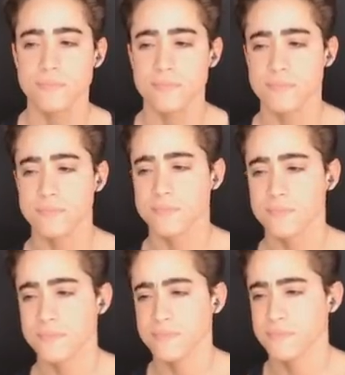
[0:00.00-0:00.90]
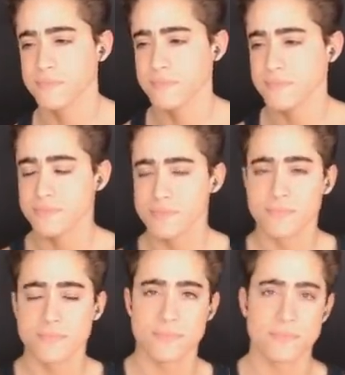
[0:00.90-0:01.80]

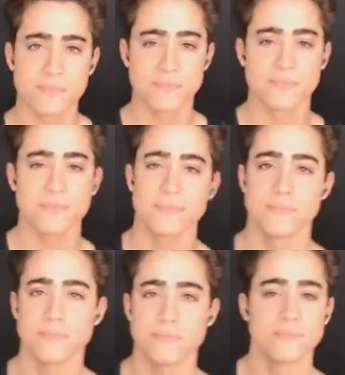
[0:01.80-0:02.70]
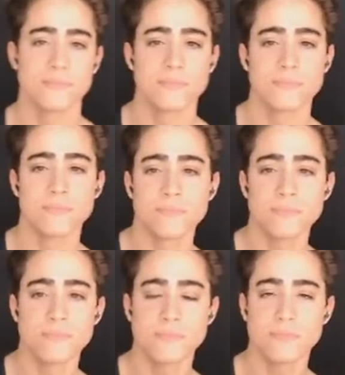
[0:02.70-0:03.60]

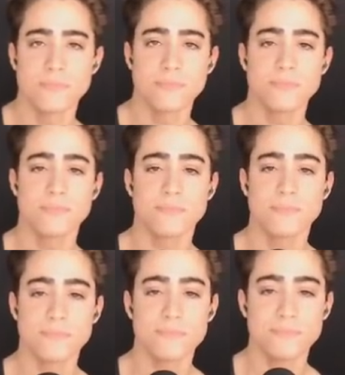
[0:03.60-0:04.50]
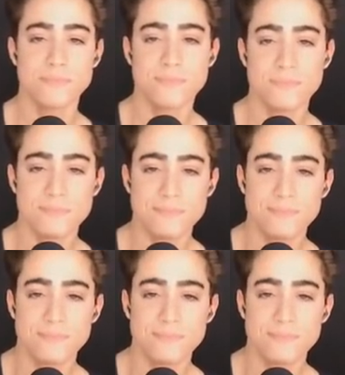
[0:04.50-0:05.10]
[no speech]